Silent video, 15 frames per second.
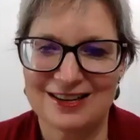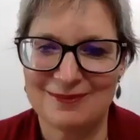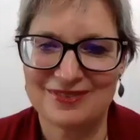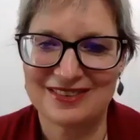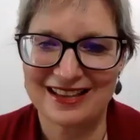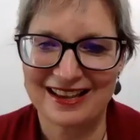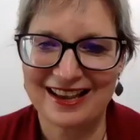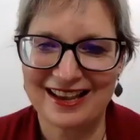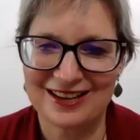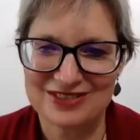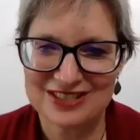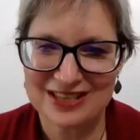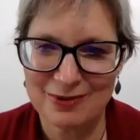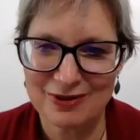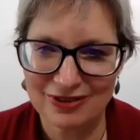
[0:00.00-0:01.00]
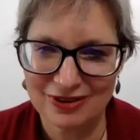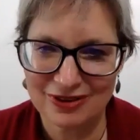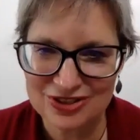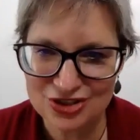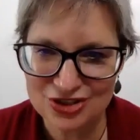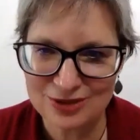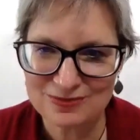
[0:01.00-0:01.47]
I'm thinking of some of
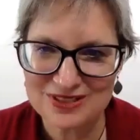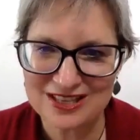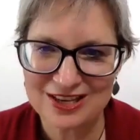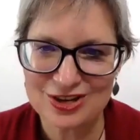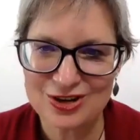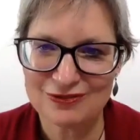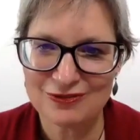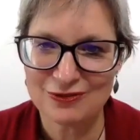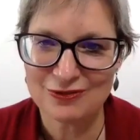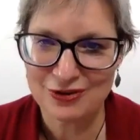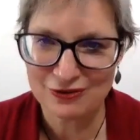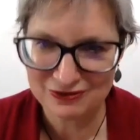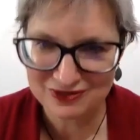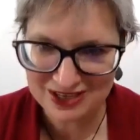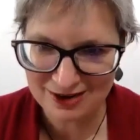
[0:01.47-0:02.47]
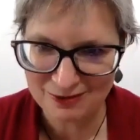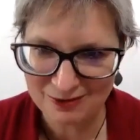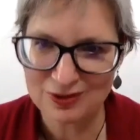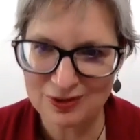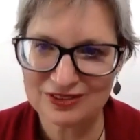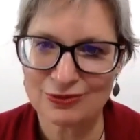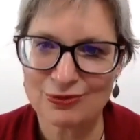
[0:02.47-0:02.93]
those trips that you've done
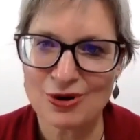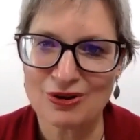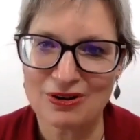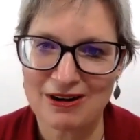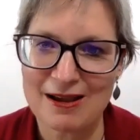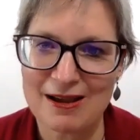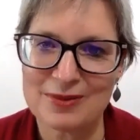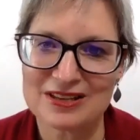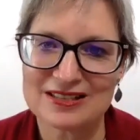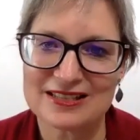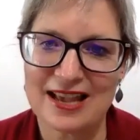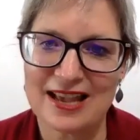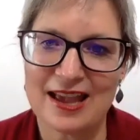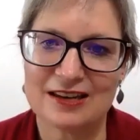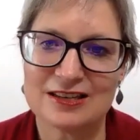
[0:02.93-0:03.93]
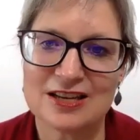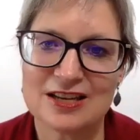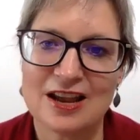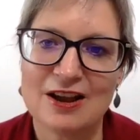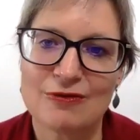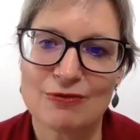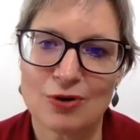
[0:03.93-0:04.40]
with the rock climbers, and
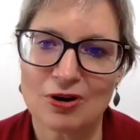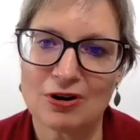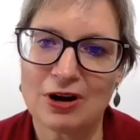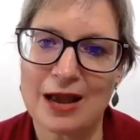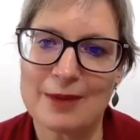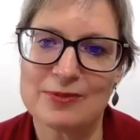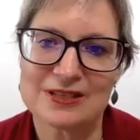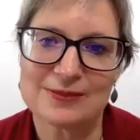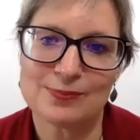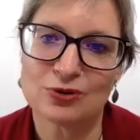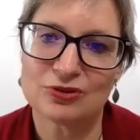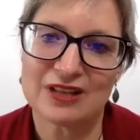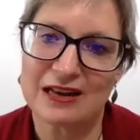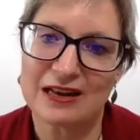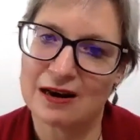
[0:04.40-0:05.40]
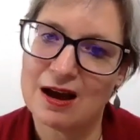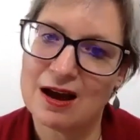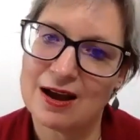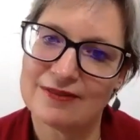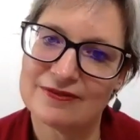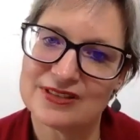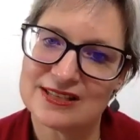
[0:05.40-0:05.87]
rock climbers put their
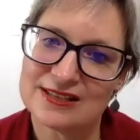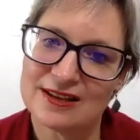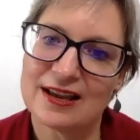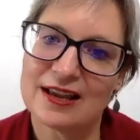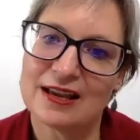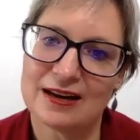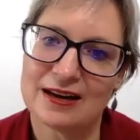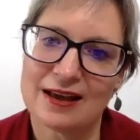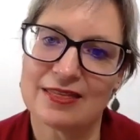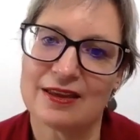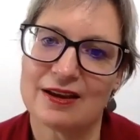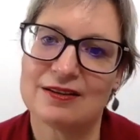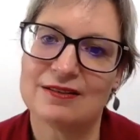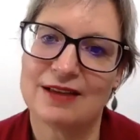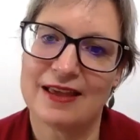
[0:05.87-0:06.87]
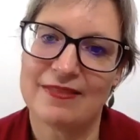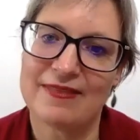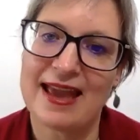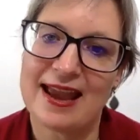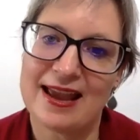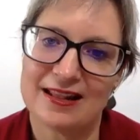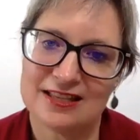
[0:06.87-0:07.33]
lives in the
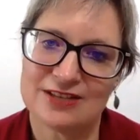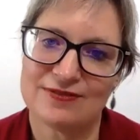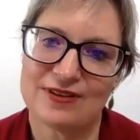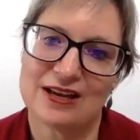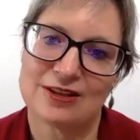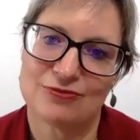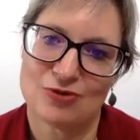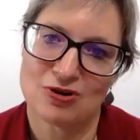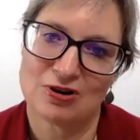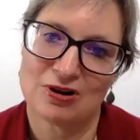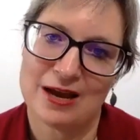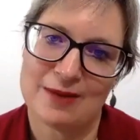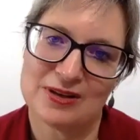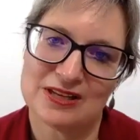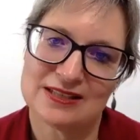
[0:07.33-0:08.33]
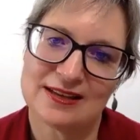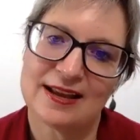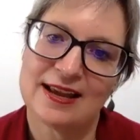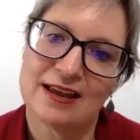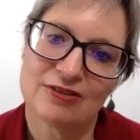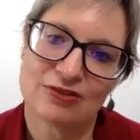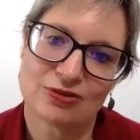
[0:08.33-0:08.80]
hands of other rock climbers
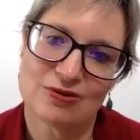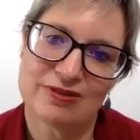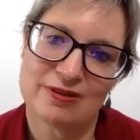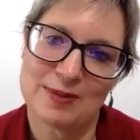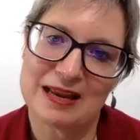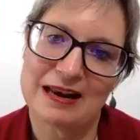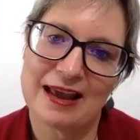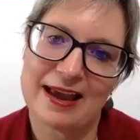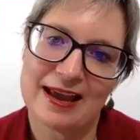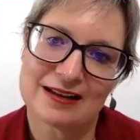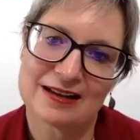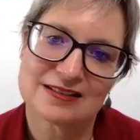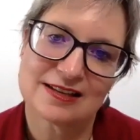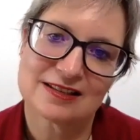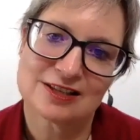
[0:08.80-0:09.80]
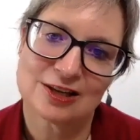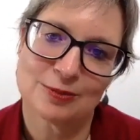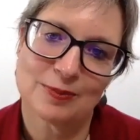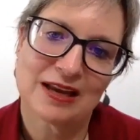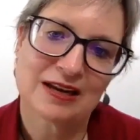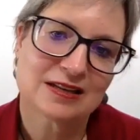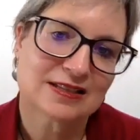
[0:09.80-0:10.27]
through the belaying system.
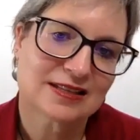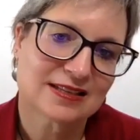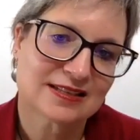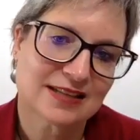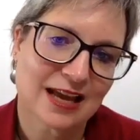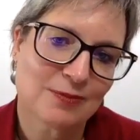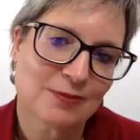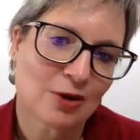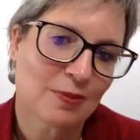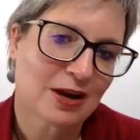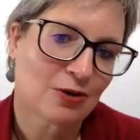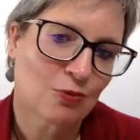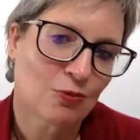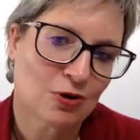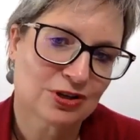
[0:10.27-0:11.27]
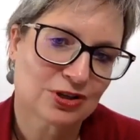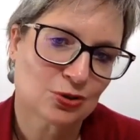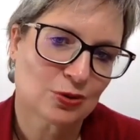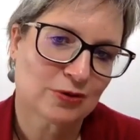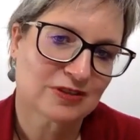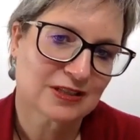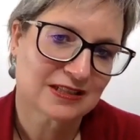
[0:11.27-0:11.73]
And it's the same no matter what
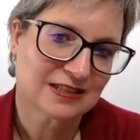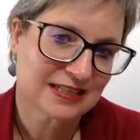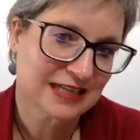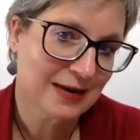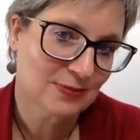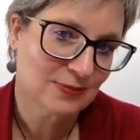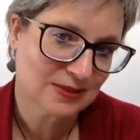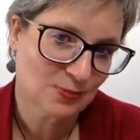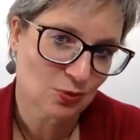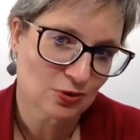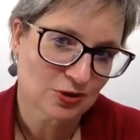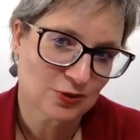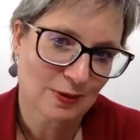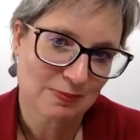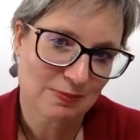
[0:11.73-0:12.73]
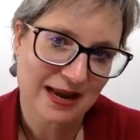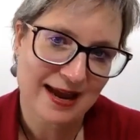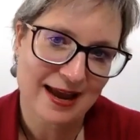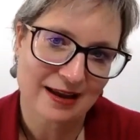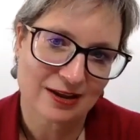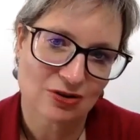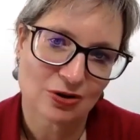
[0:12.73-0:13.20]
sort of team sports we're
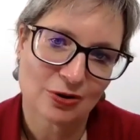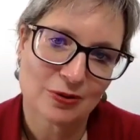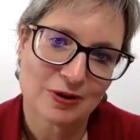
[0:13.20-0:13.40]
playing.